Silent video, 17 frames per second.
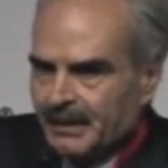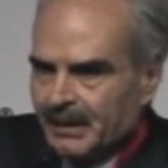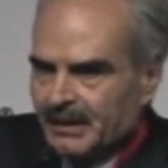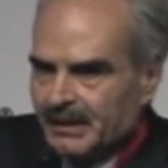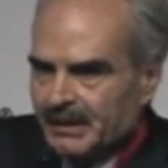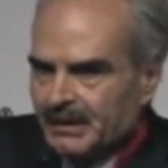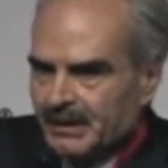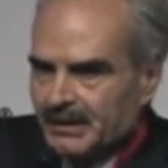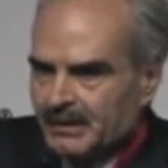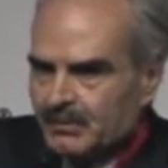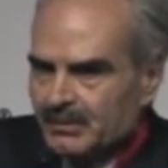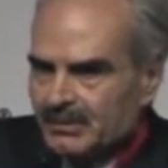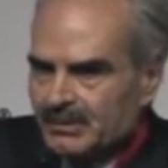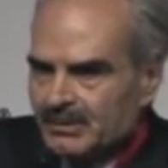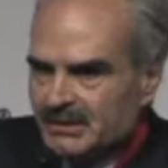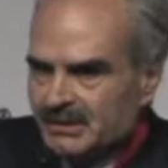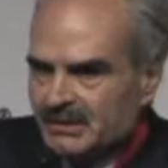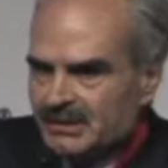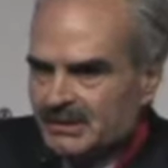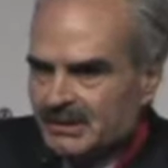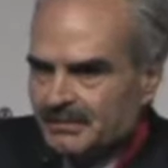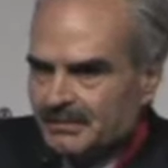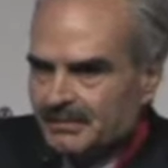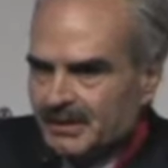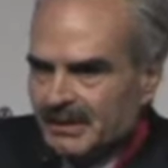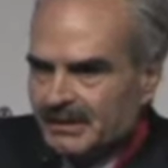and again, we see the
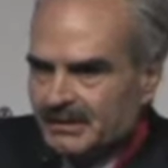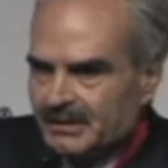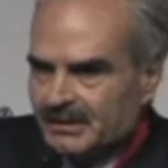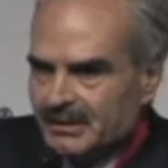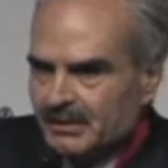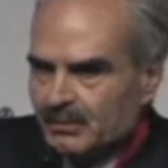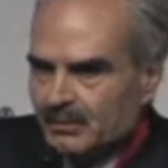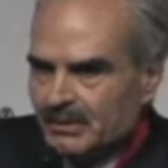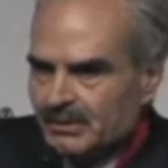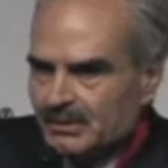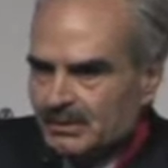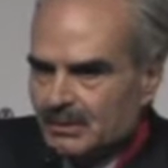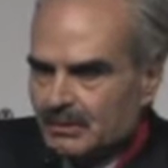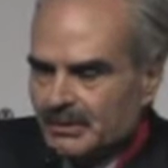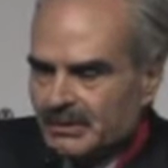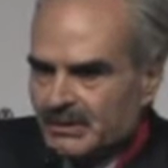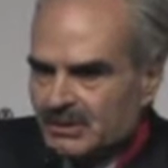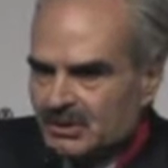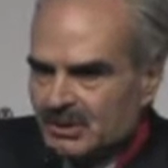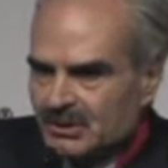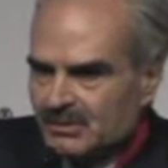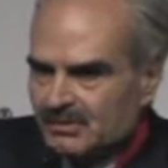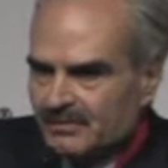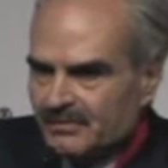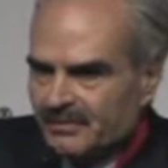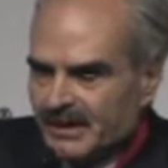same pattern that we saw with
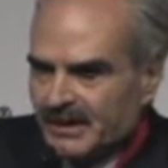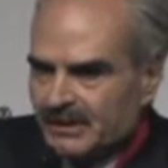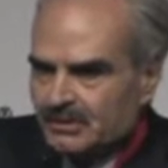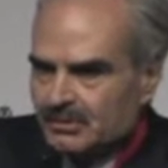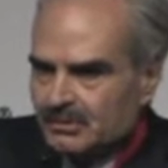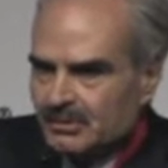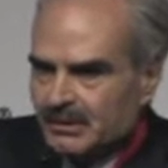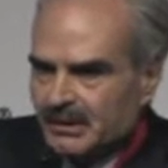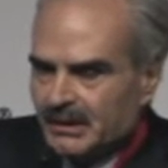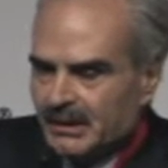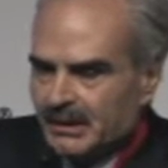ejection fraction,